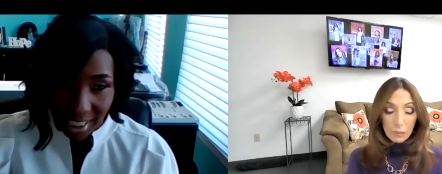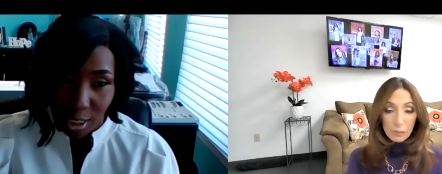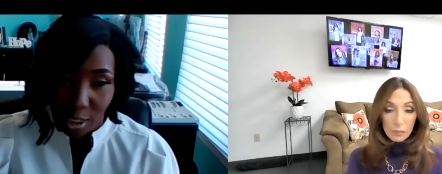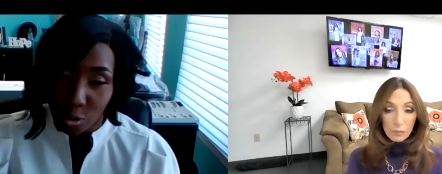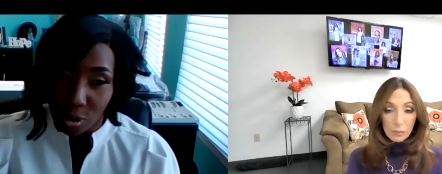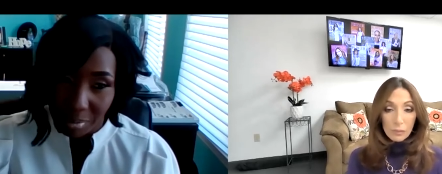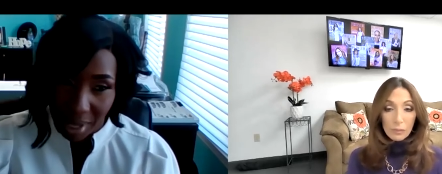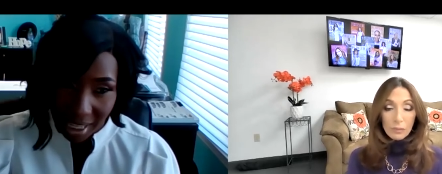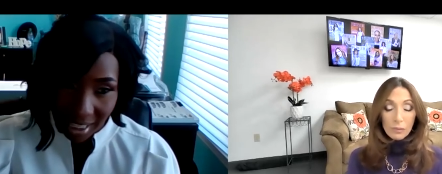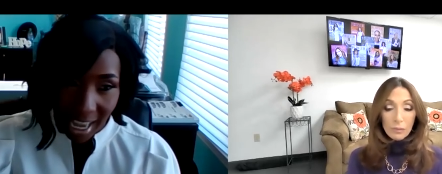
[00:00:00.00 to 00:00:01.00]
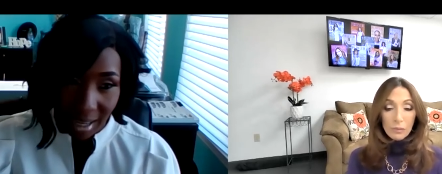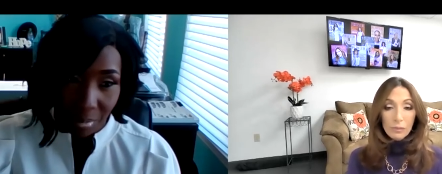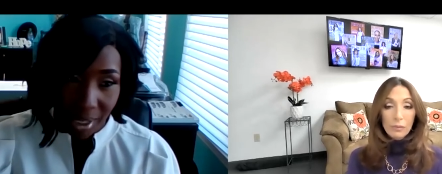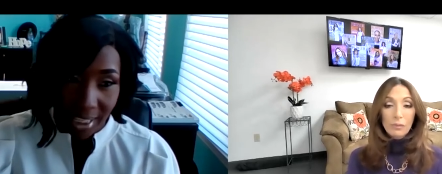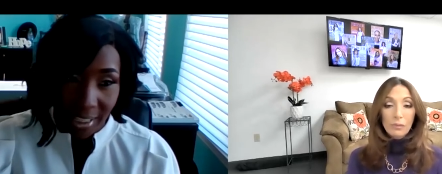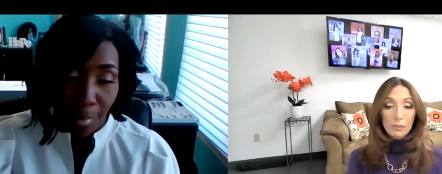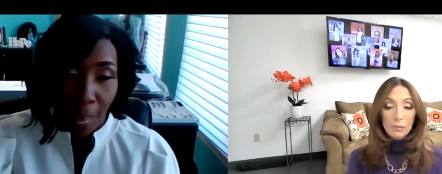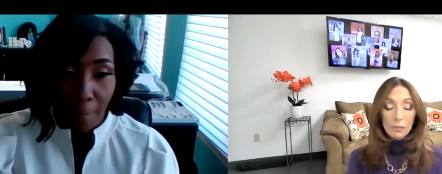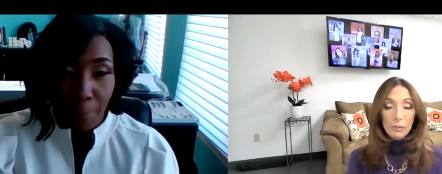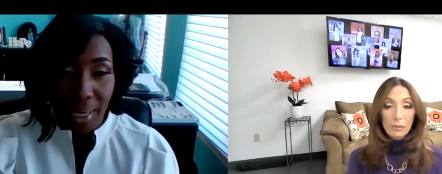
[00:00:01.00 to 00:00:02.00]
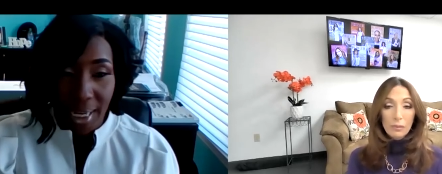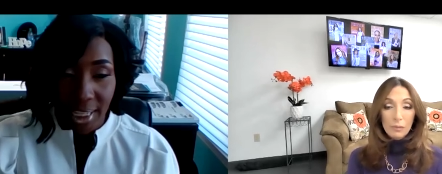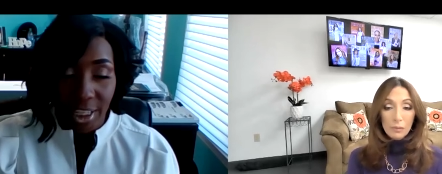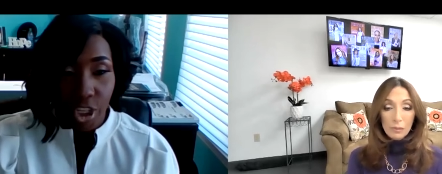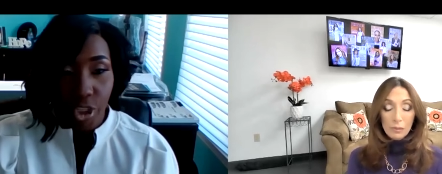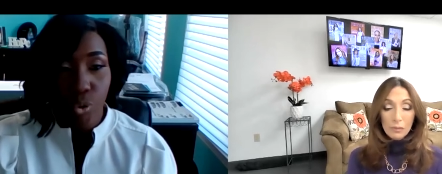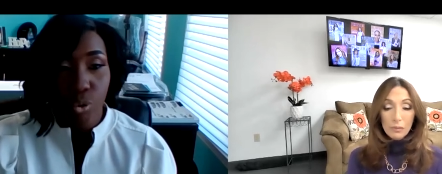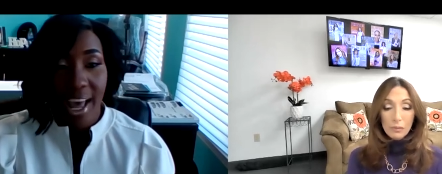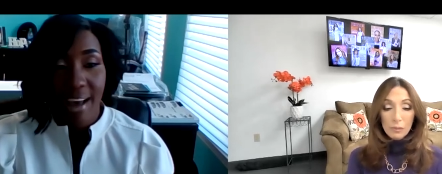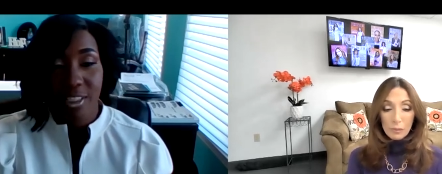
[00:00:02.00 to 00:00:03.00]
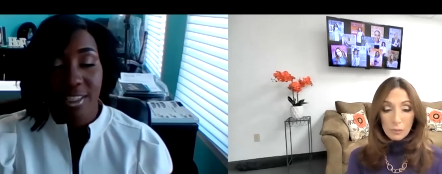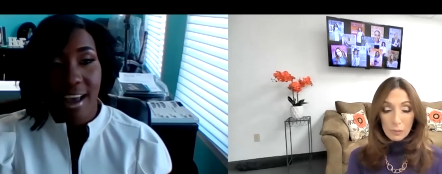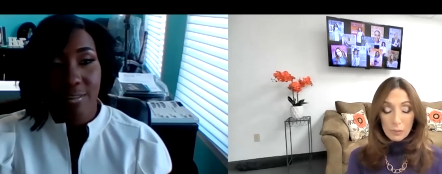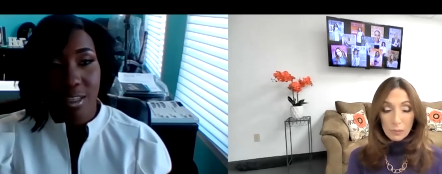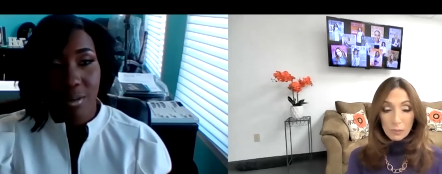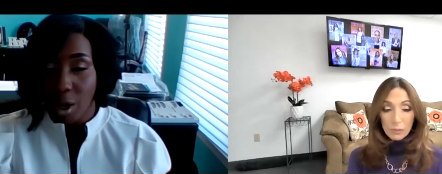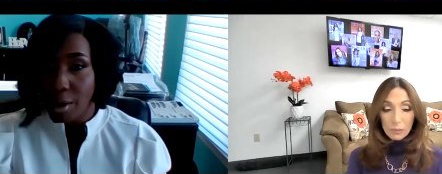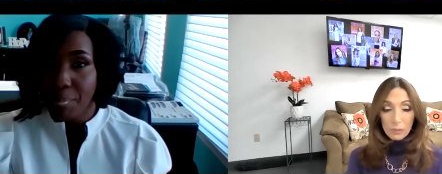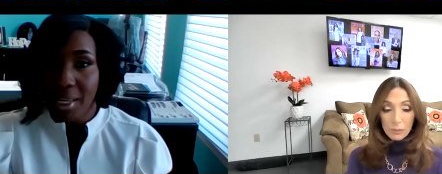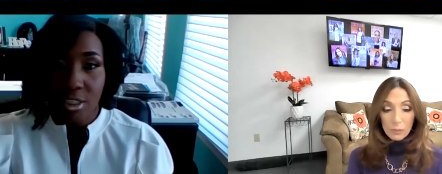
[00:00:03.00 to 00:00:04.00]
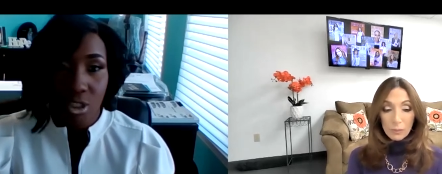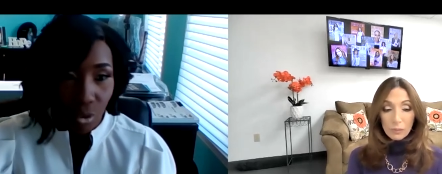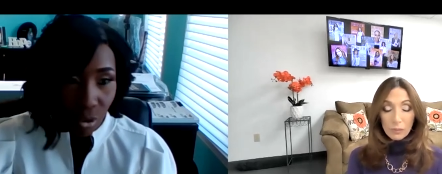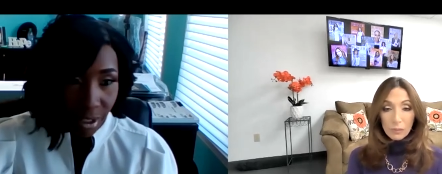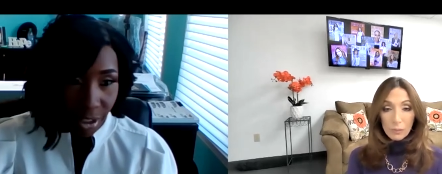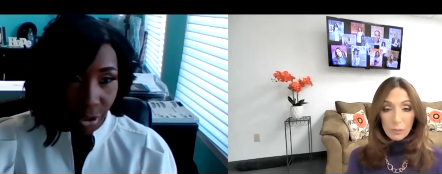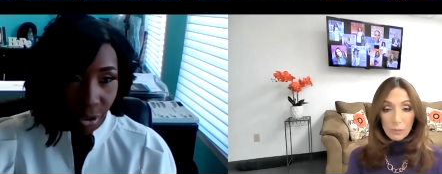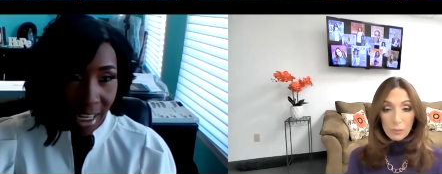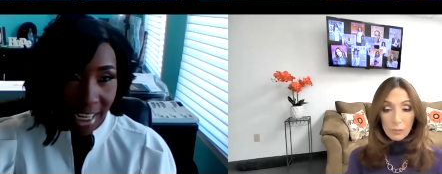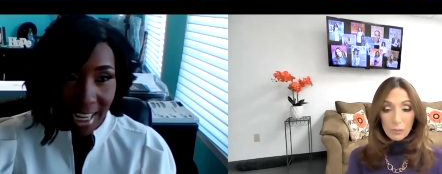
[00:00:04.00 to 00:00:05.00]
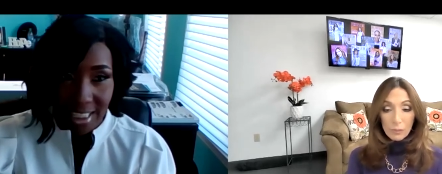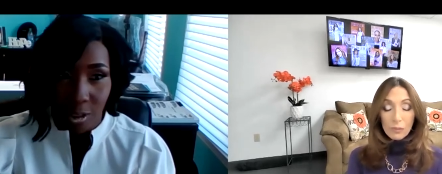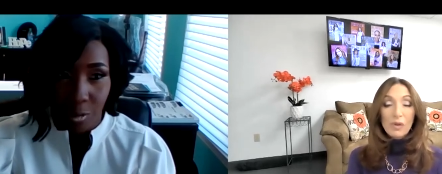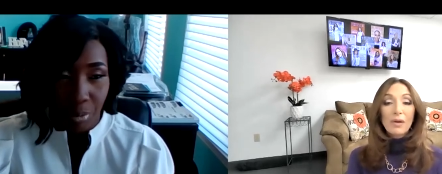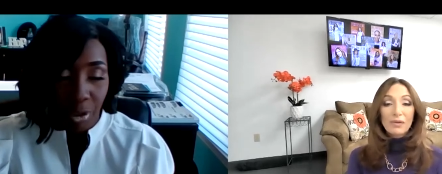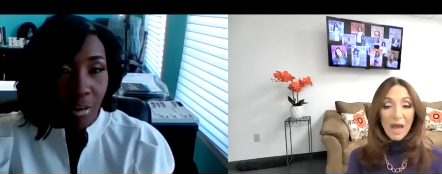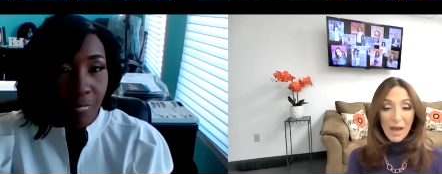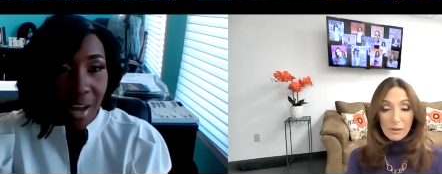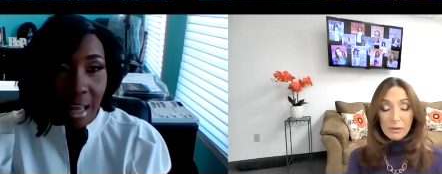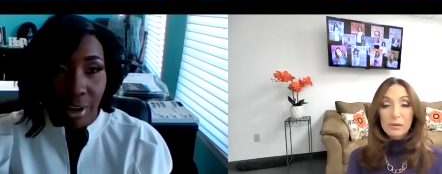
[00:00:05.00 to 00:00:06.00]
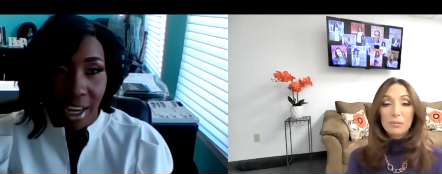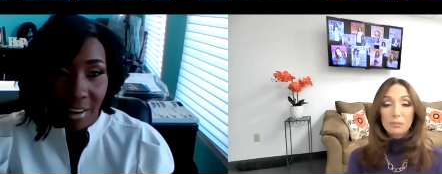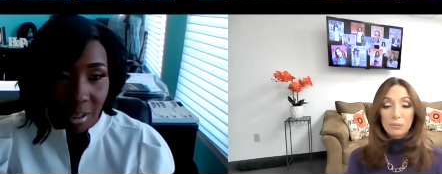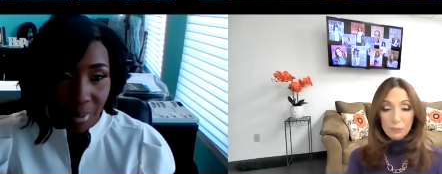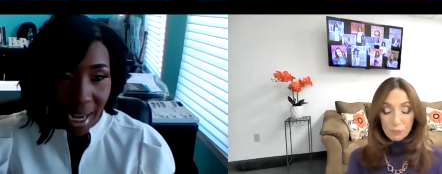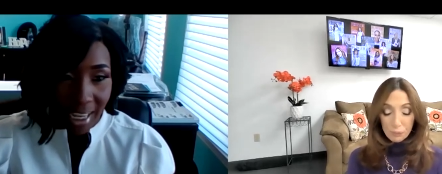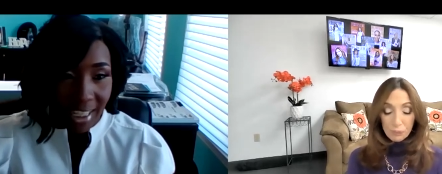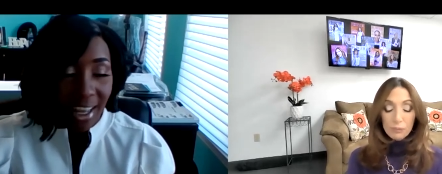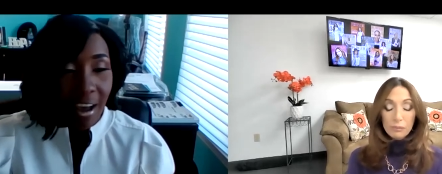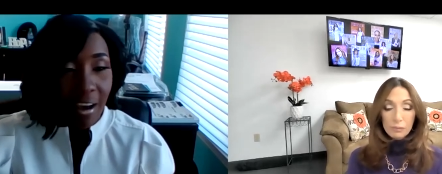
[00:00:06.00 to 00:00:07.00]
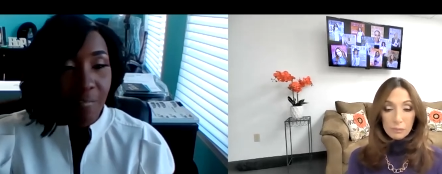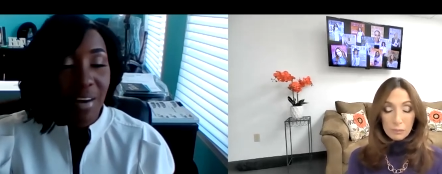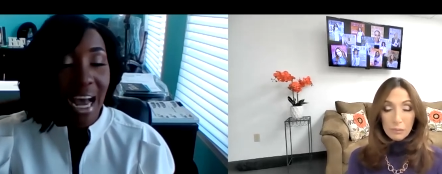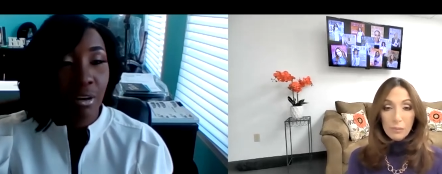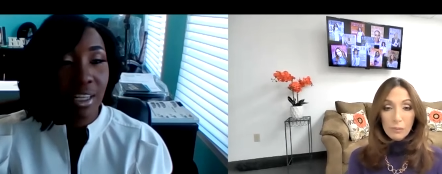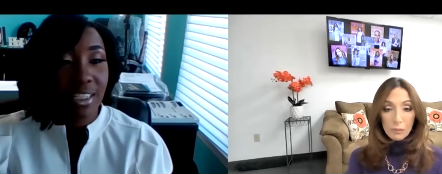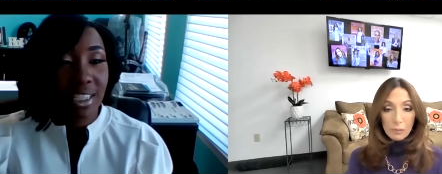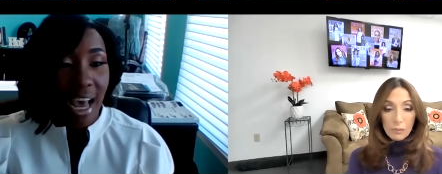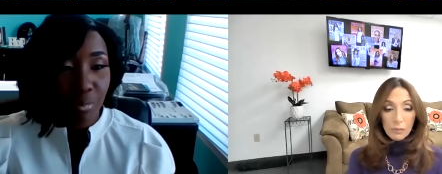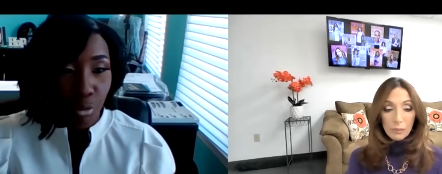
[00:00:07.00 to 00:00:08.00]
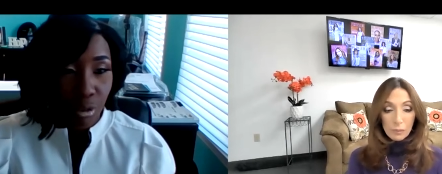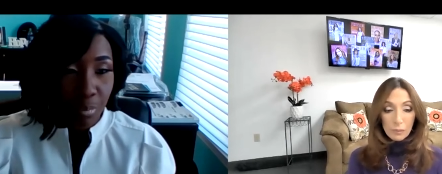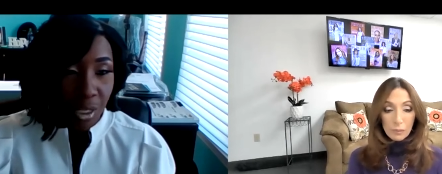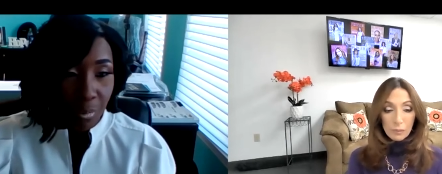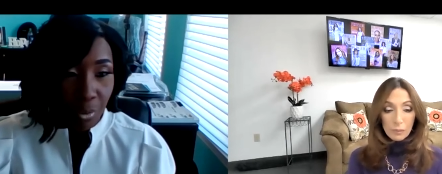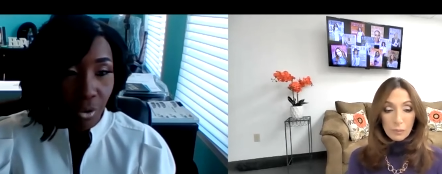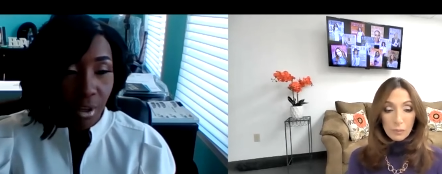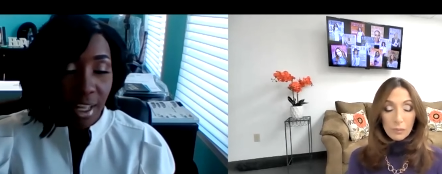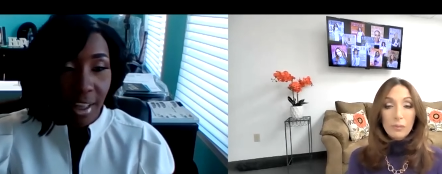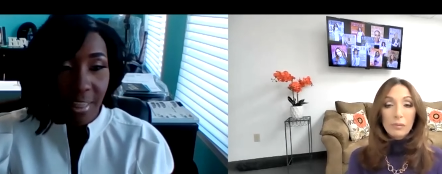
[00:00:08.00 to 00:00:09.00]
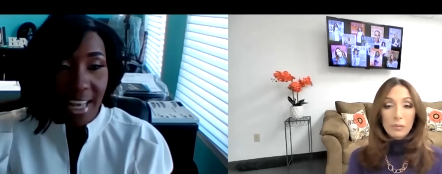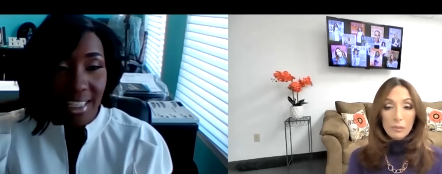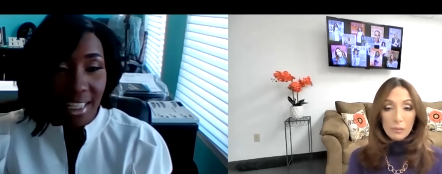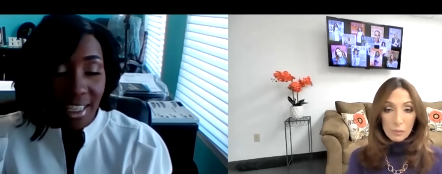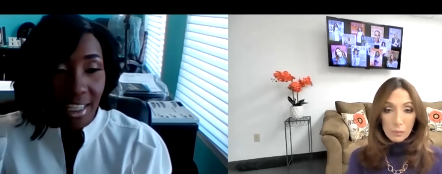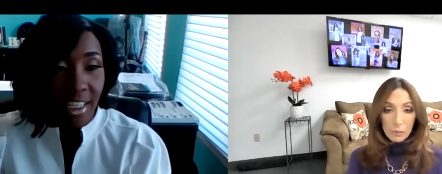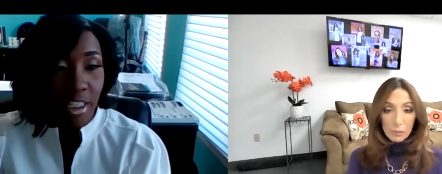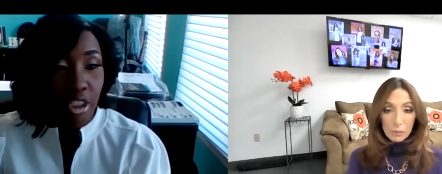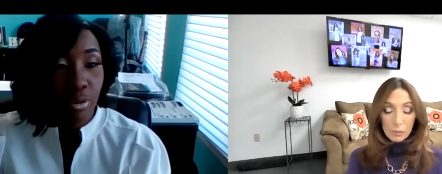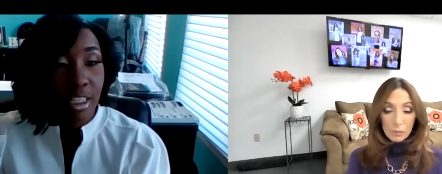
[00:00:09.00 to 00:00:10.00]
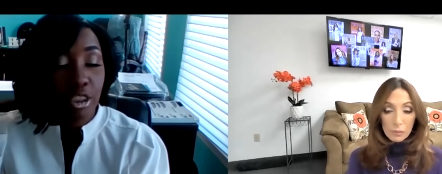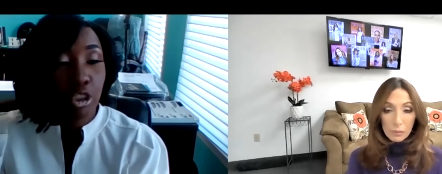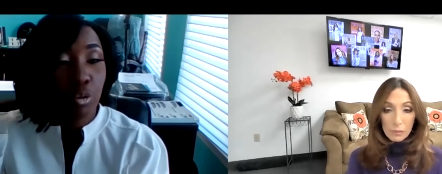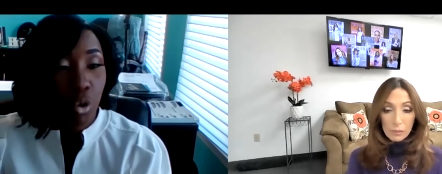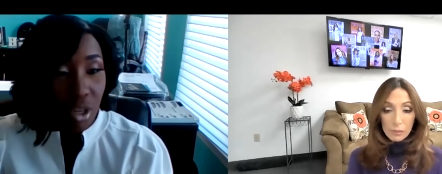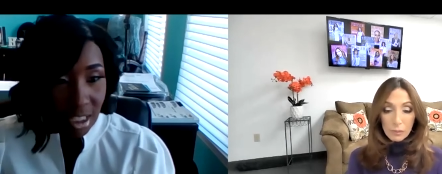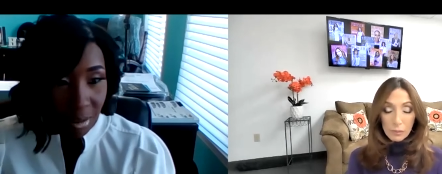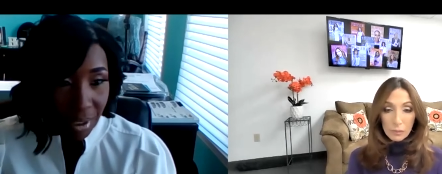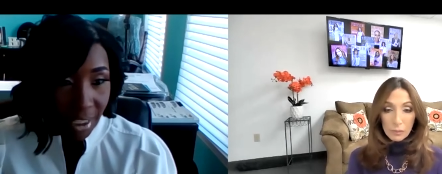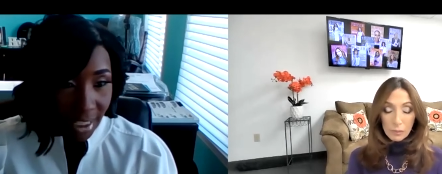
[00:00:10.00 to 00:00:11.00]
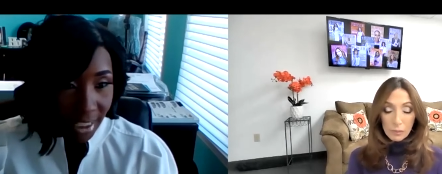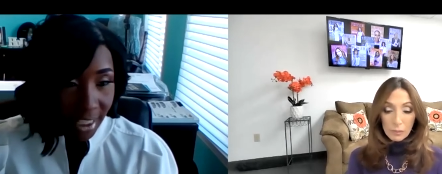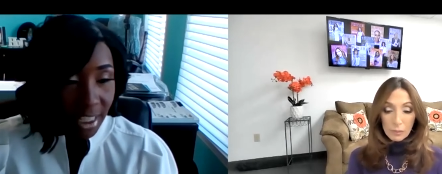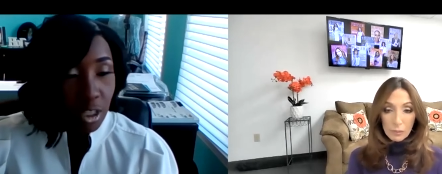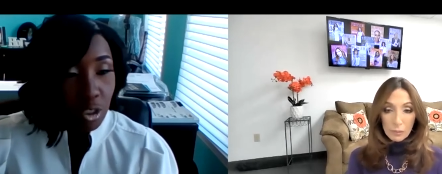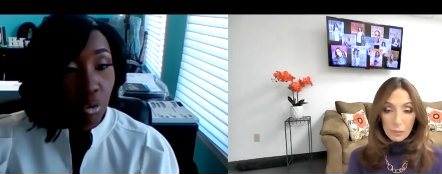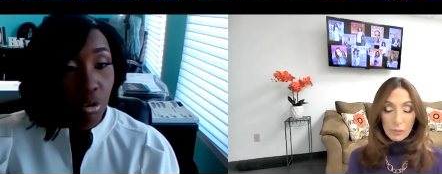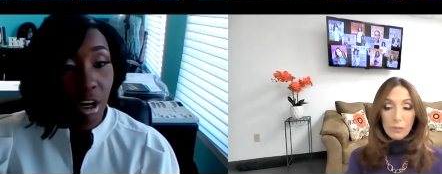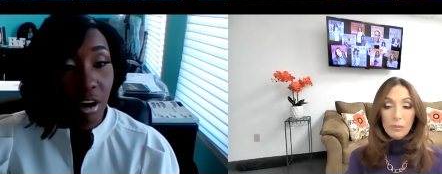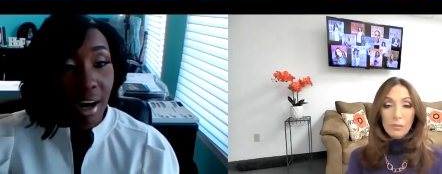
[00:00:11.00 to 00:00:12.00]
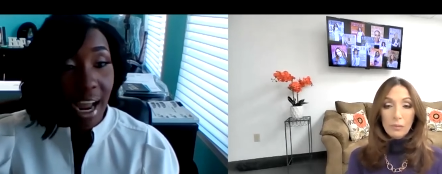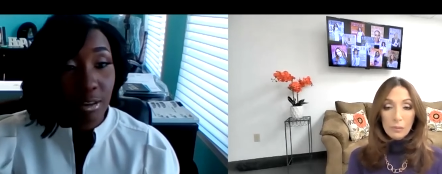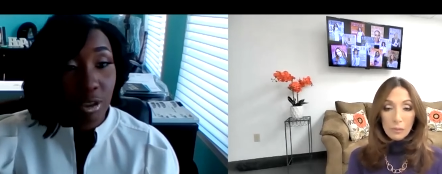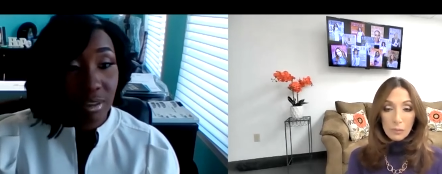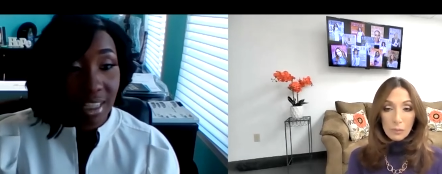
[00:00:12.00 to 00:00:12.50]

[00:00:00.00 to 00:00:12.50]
Speaker 1: it, you can make a lot of money, but you have to have some a mentor. You know, like I tell people, don't yeah. follow everybody. Mm-hmm. Follow the top three people that's in the industry that you want to be in, to learn how to